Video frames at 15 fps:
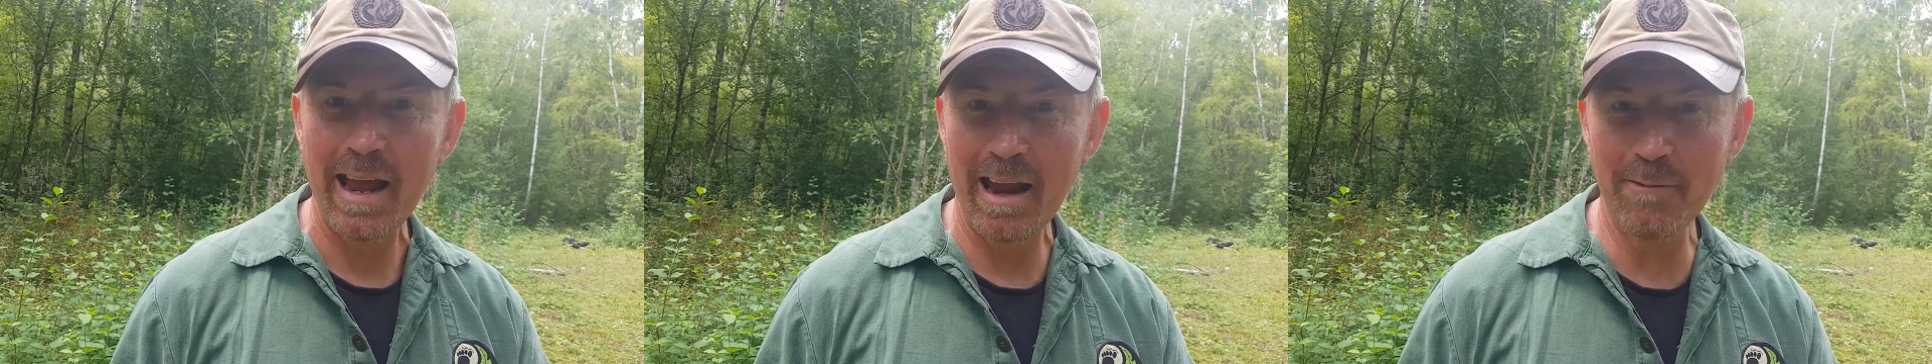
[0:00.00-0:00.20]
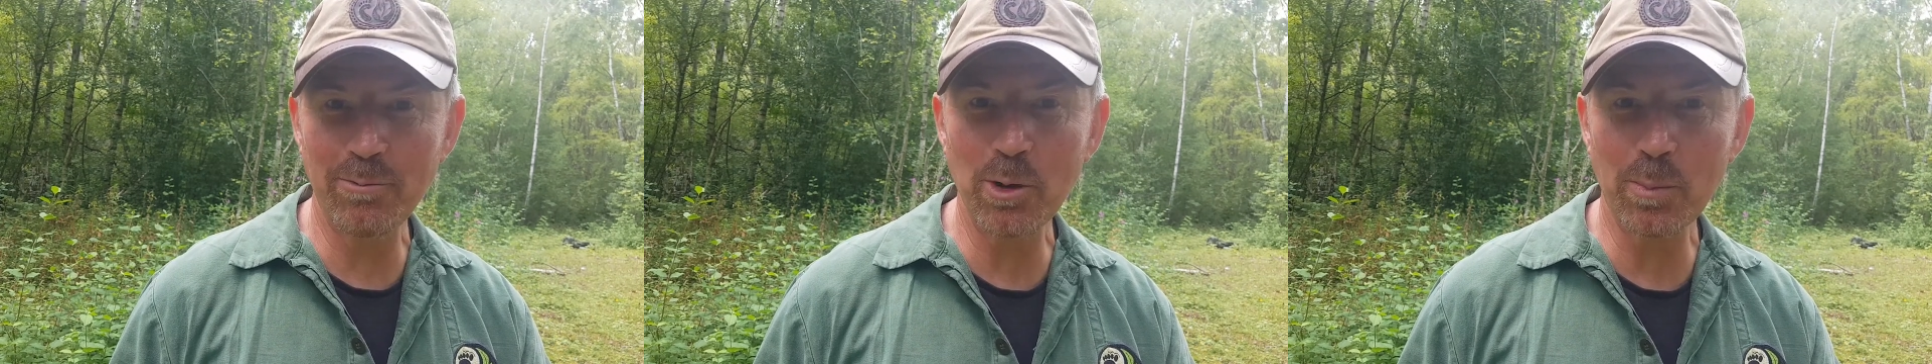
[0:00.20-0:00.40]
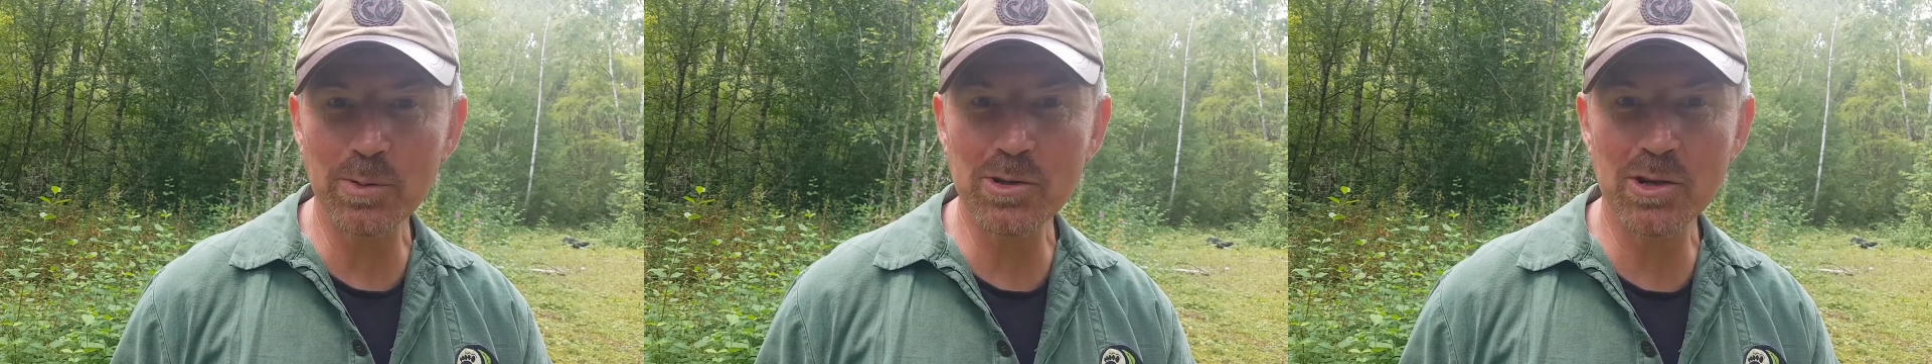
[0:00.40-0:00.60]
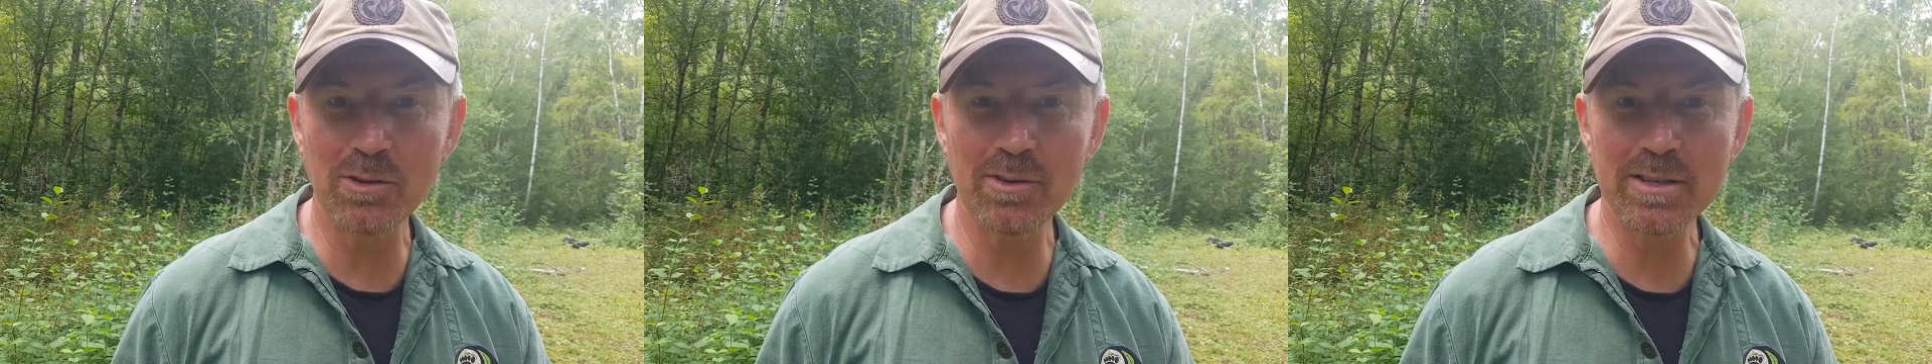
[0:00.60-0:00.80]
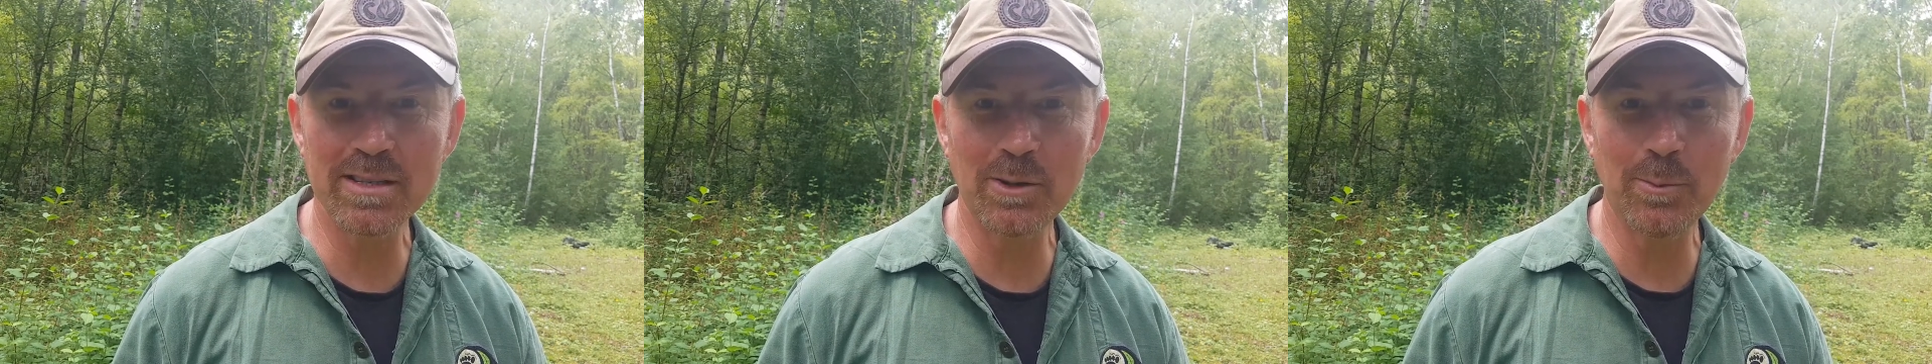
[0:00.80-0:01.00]
every
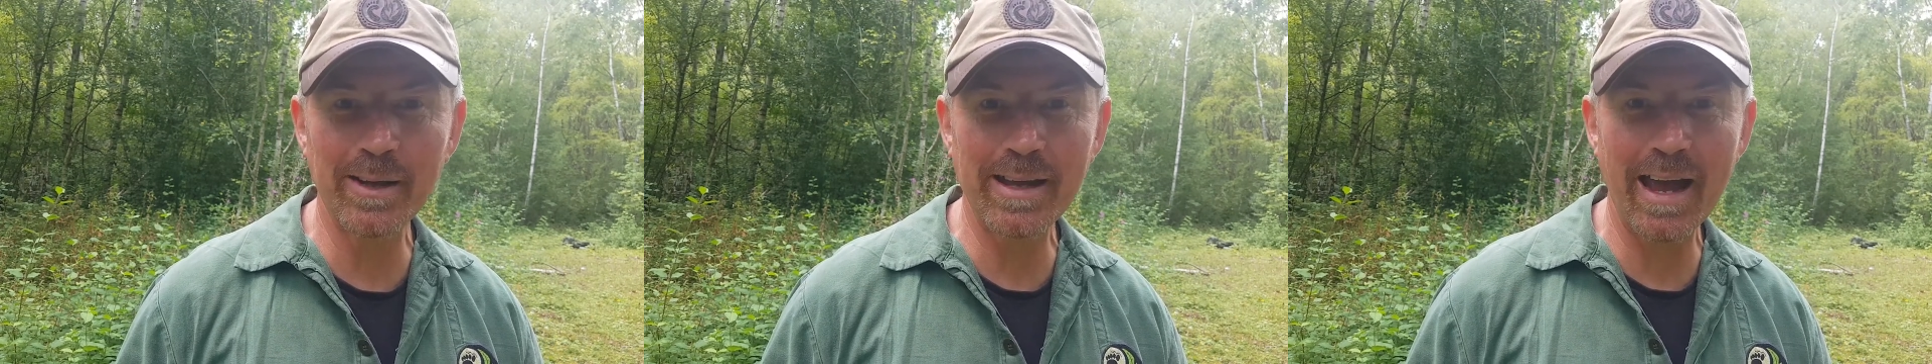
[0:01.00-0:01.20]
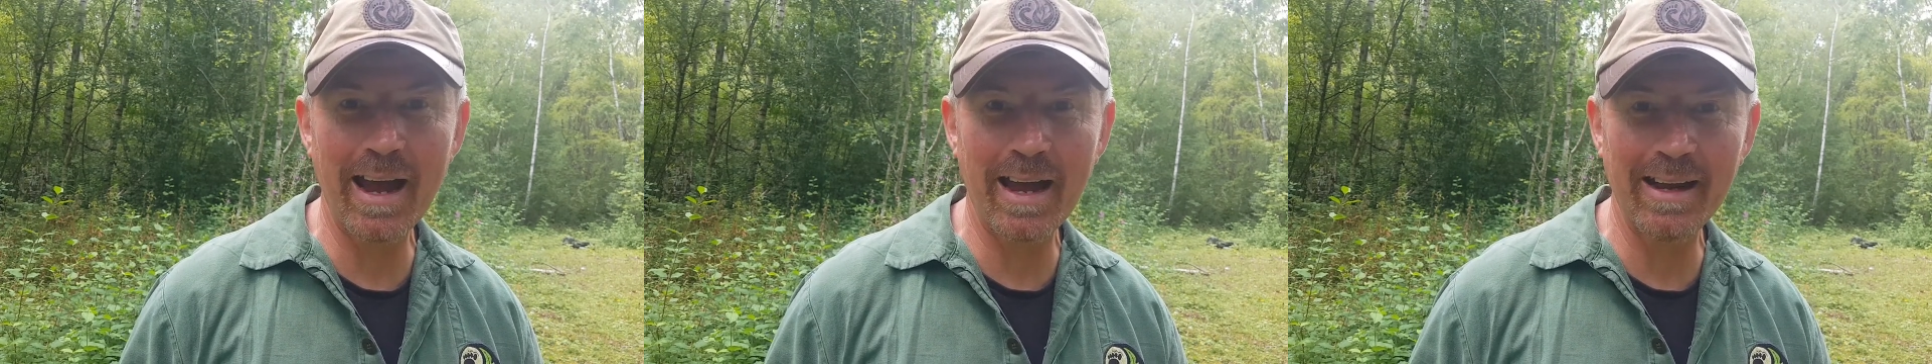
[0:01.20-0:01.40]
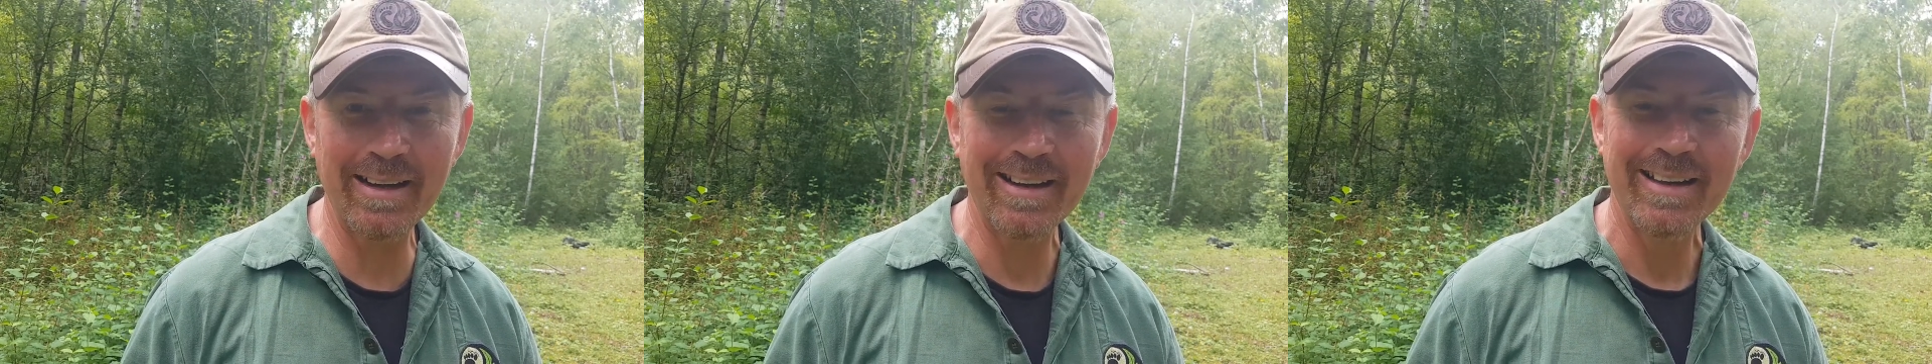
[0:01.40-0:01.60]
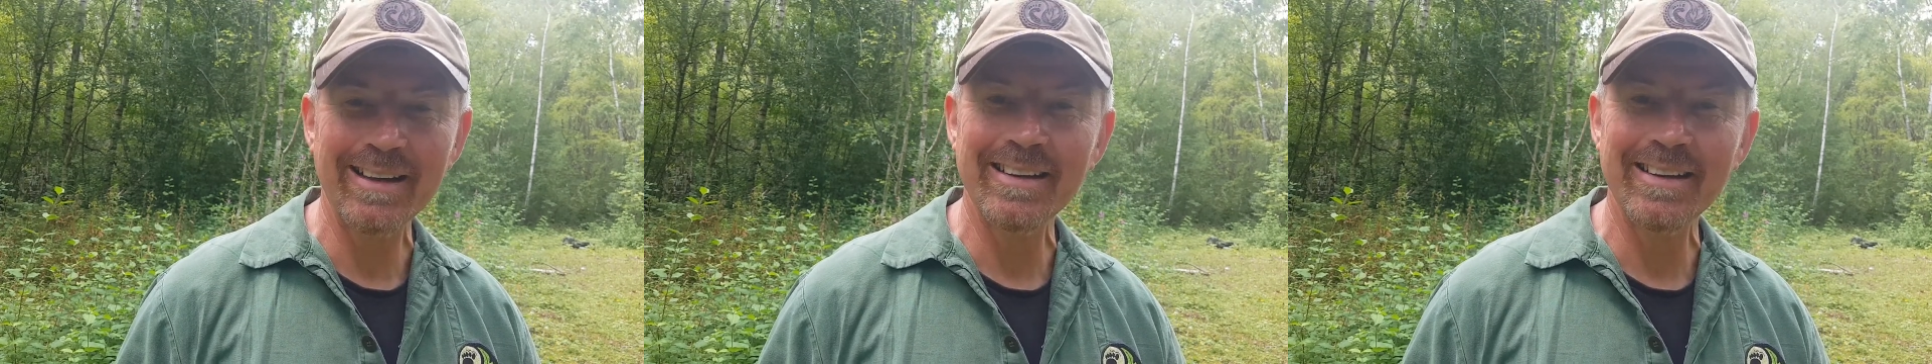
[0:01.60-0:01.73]
opportunity we can